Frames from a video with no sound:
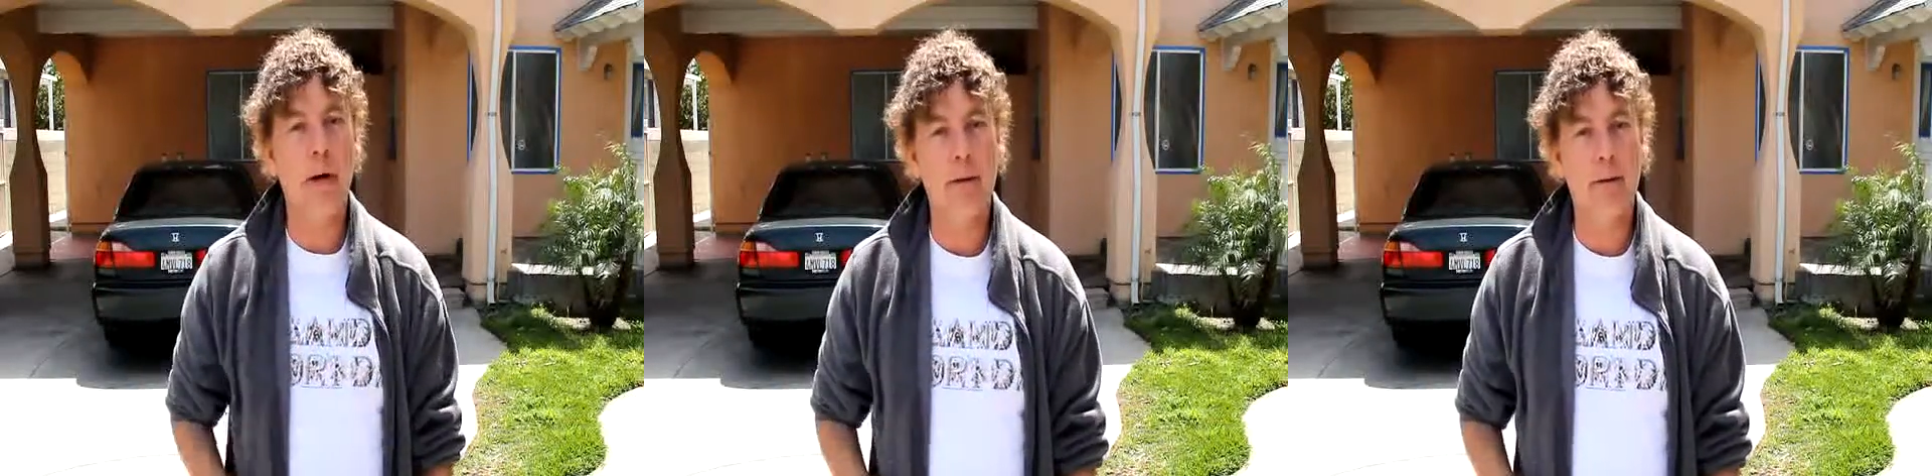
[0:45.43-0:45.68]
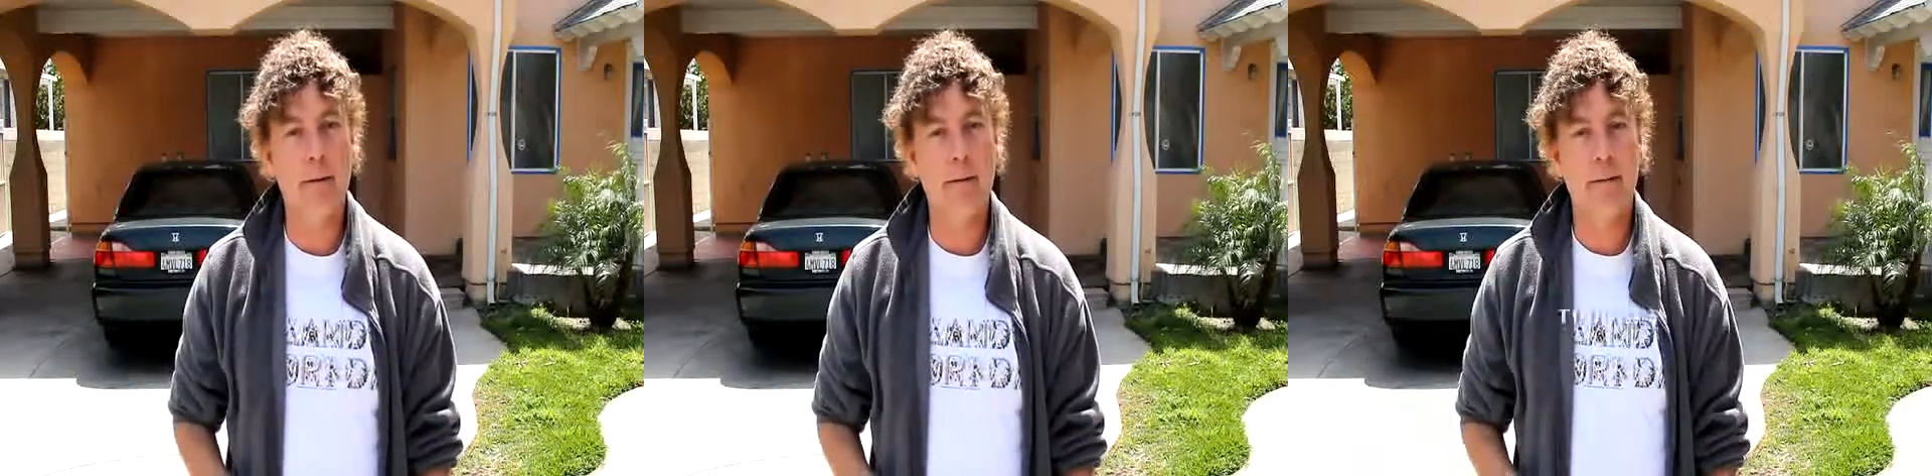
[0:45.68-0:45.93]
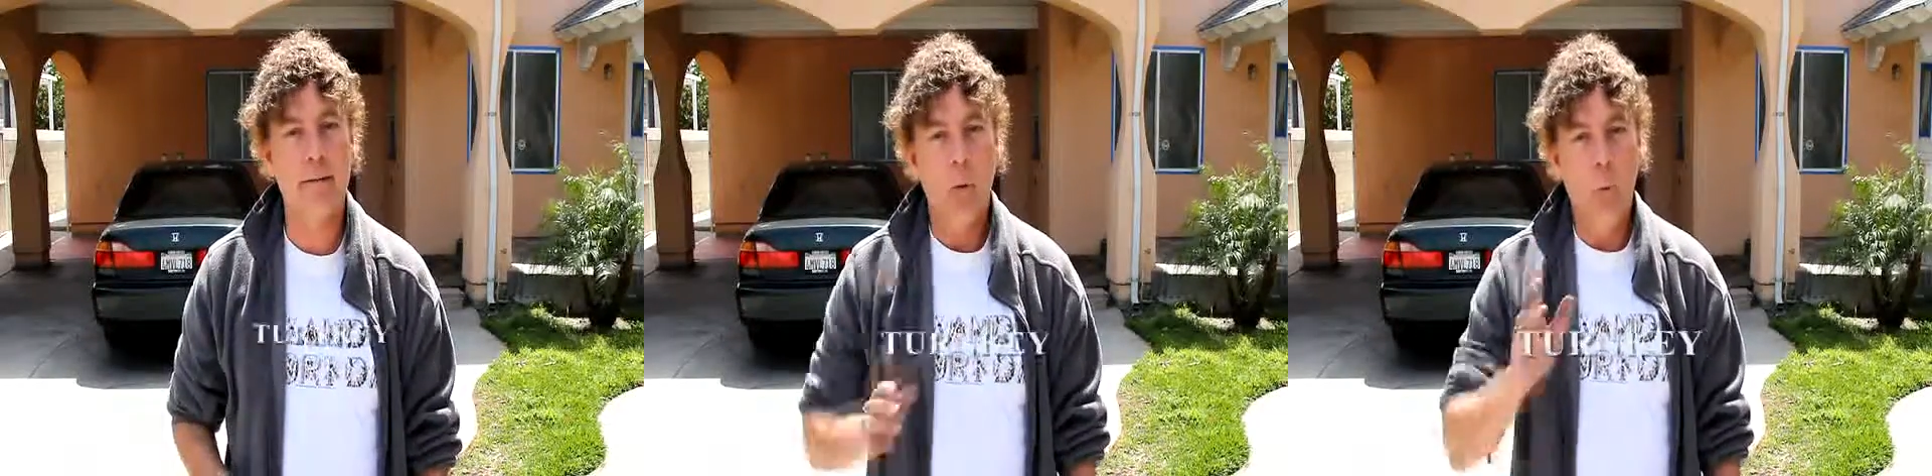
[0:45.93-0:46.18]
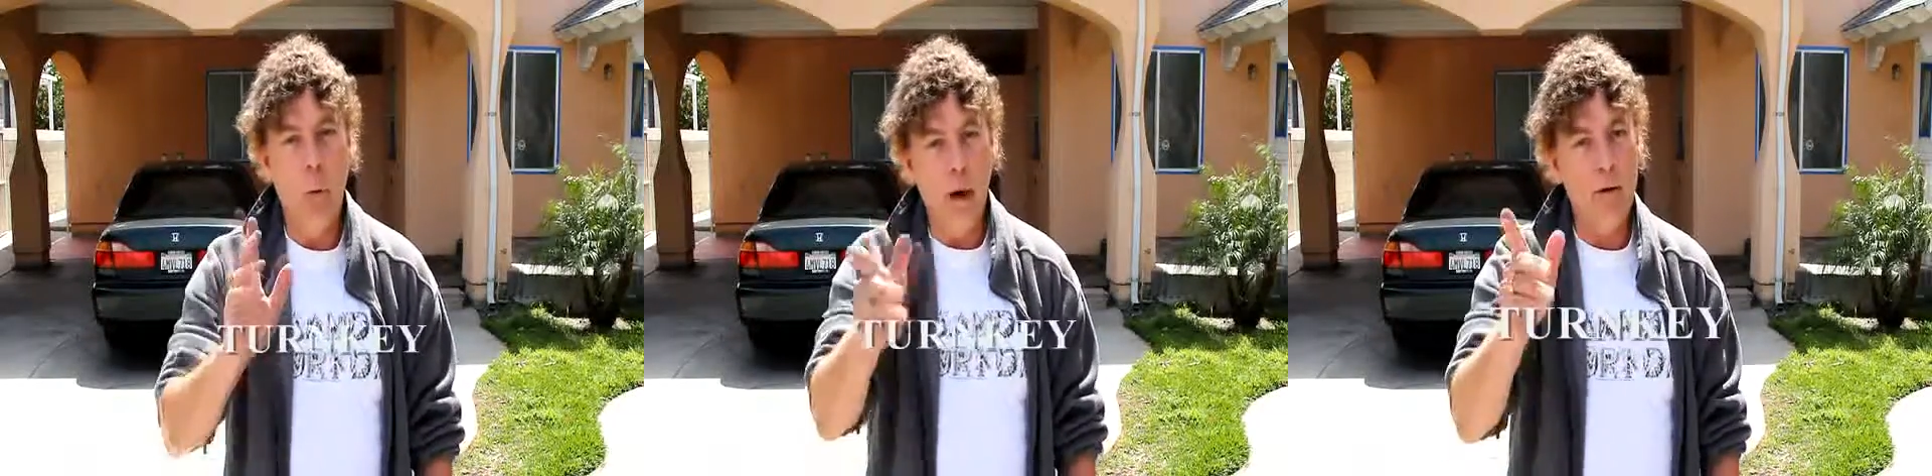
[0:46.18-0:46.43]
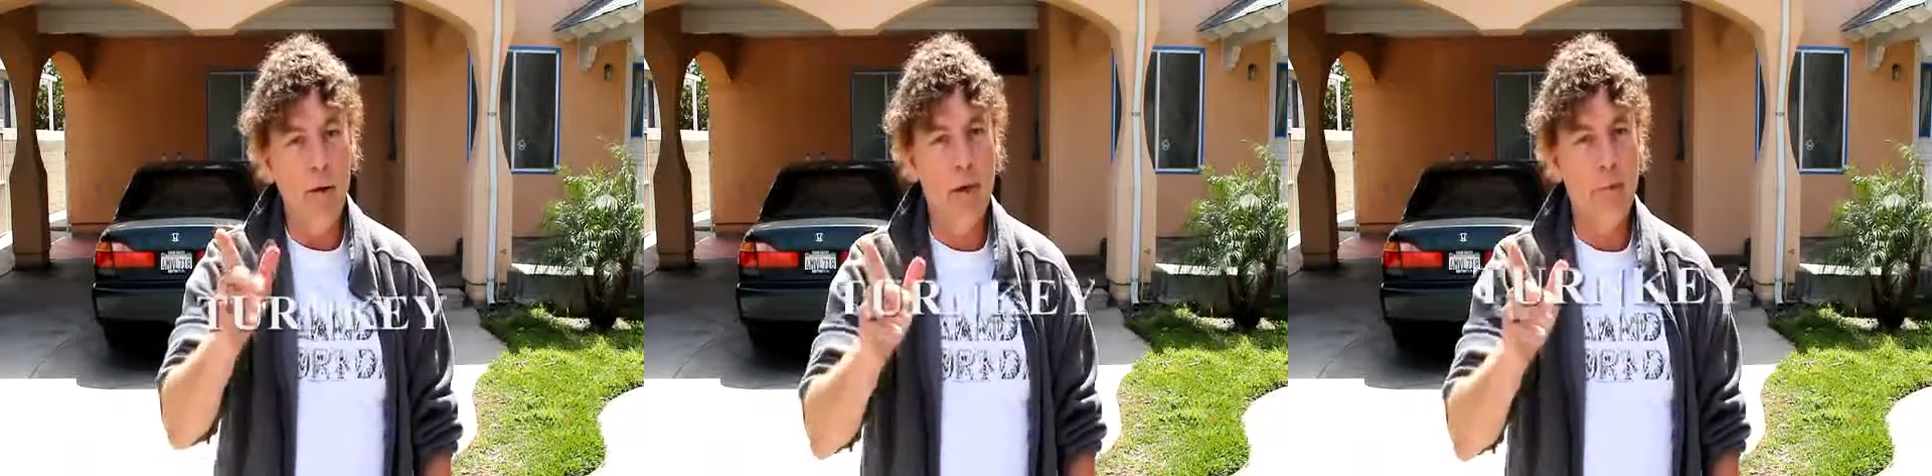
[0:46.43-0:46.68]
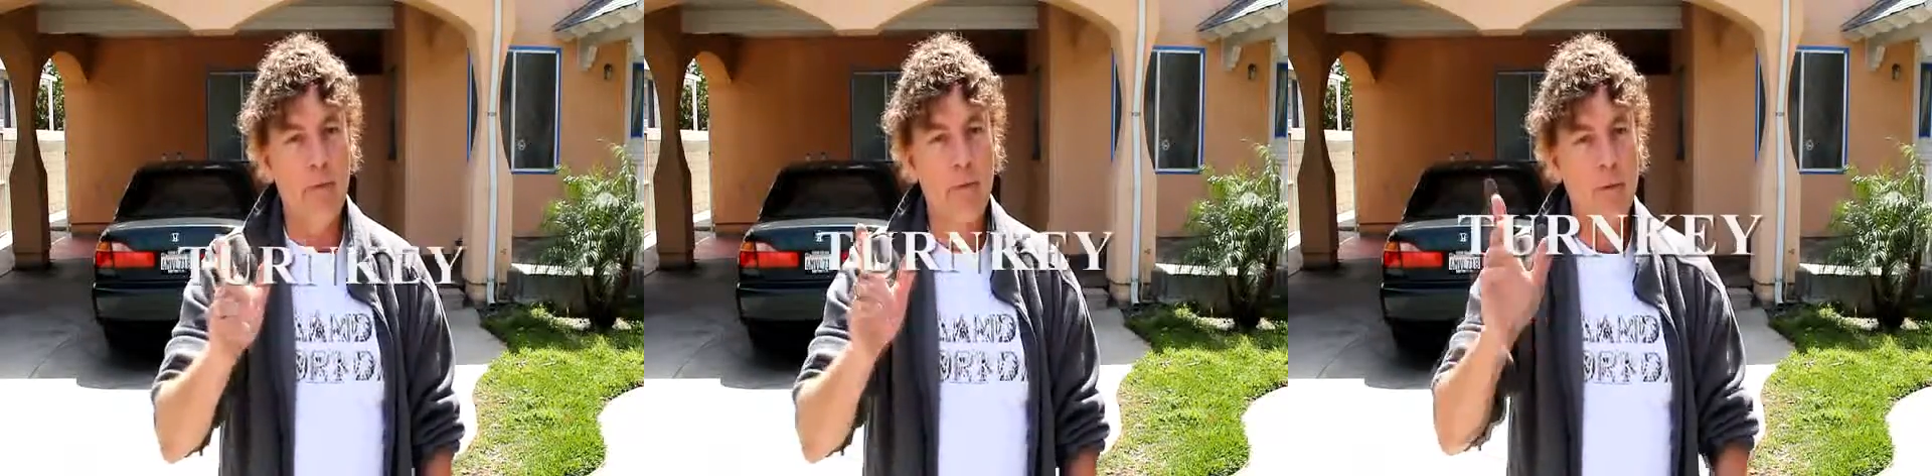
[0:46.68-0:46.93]
credit.
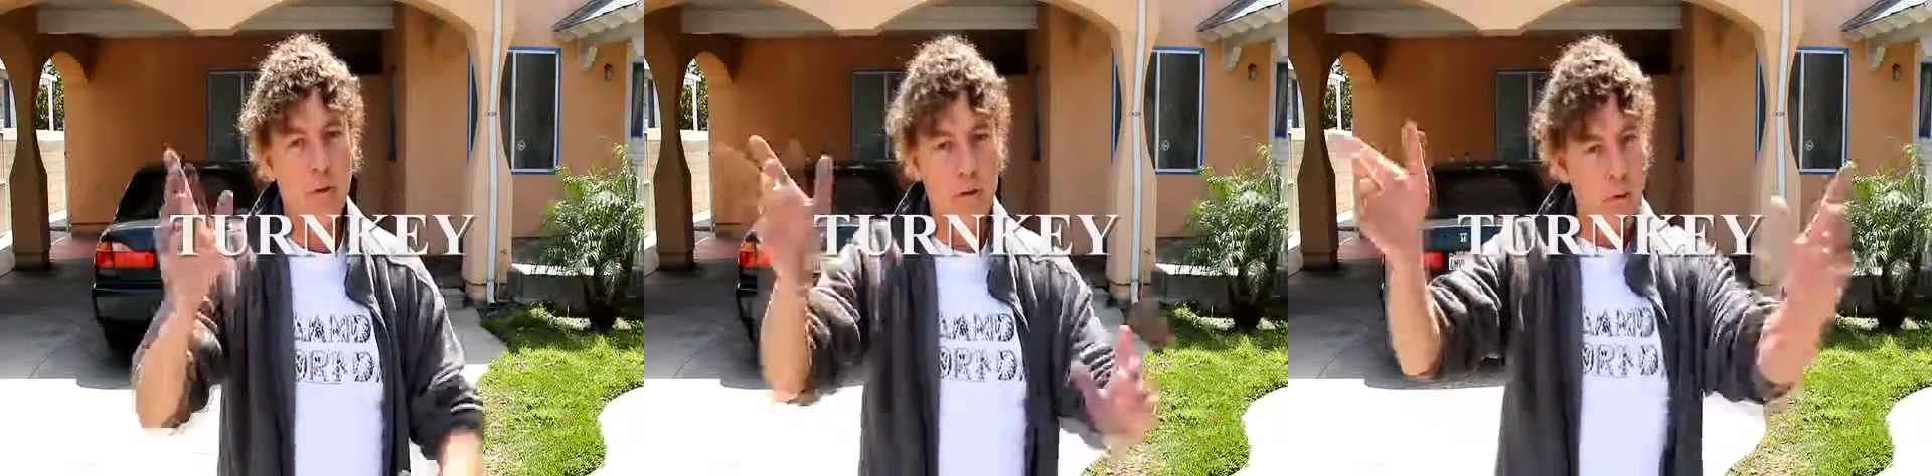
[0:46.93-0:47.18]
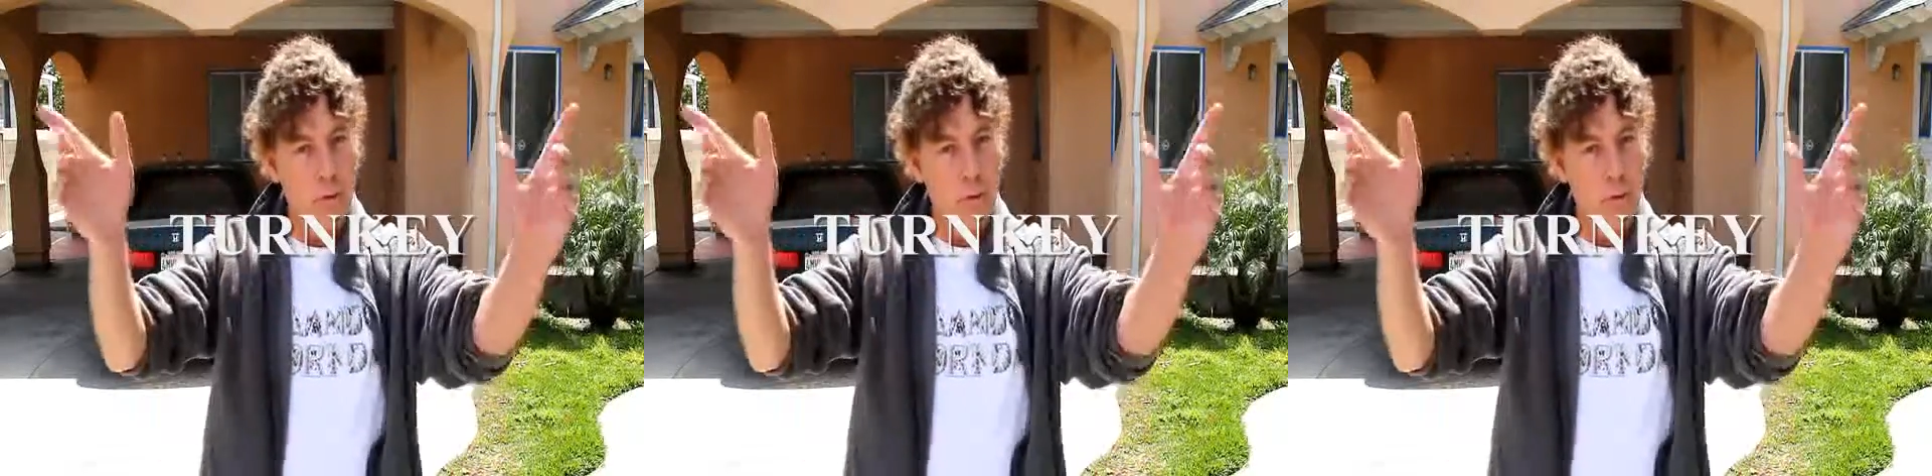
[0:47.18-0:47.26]
Welcome to